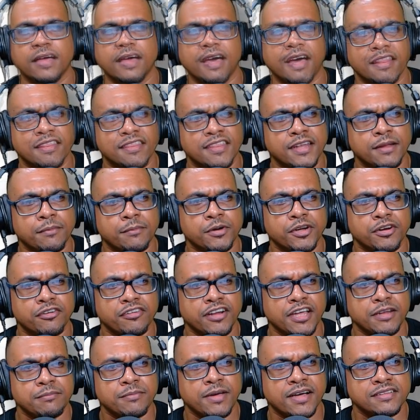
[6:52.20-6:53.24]
And then I'm going to
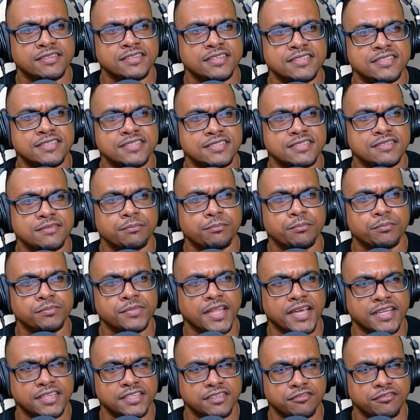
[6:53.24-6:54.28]
write back this
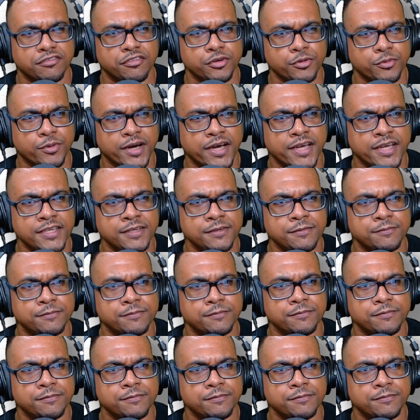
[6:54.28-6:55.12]
negative 3y